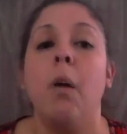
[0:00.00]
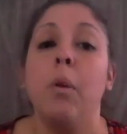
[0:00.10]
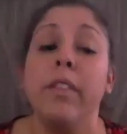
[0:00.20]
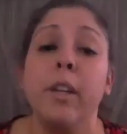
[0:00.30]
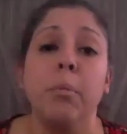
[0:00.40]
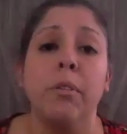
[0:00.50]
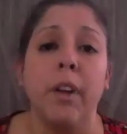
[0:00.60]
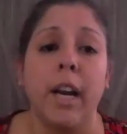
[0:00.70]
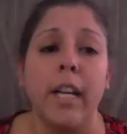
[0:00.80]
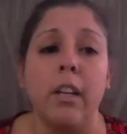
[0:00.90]
with their
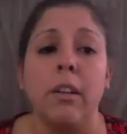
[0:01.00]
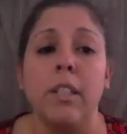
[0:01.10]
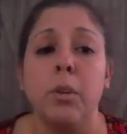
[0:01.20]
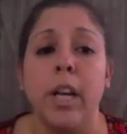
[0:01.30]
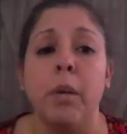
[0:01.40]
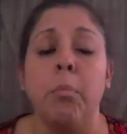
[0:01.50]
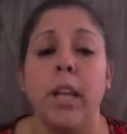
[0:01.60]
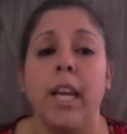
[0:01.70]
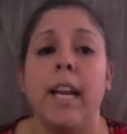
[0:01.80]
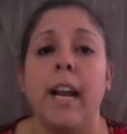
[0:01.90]
provider and try to
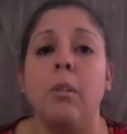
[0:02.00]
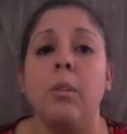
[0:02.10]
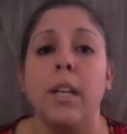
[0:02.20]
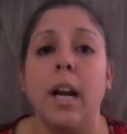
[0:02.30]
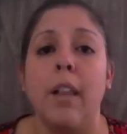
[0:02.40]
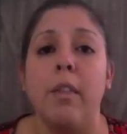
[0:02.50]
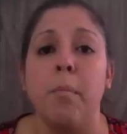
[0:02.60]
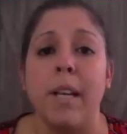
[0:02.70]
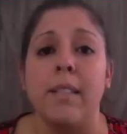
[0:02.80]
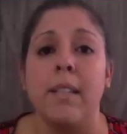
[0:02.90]
plan out the
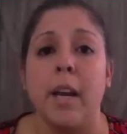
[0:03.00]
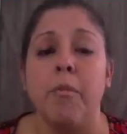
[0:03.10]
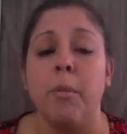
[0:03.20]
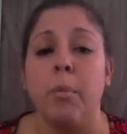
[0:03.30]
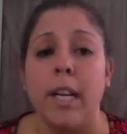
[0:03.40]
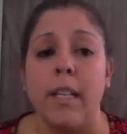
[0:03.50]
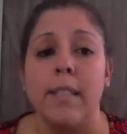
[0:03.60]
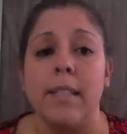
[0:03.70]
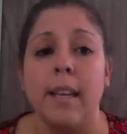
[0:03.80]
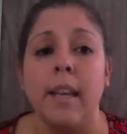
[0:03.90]
best time for
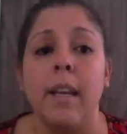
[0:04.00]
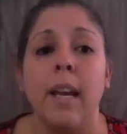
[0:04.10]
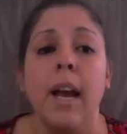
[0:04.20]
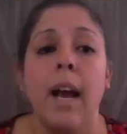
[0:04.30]
pregnancy.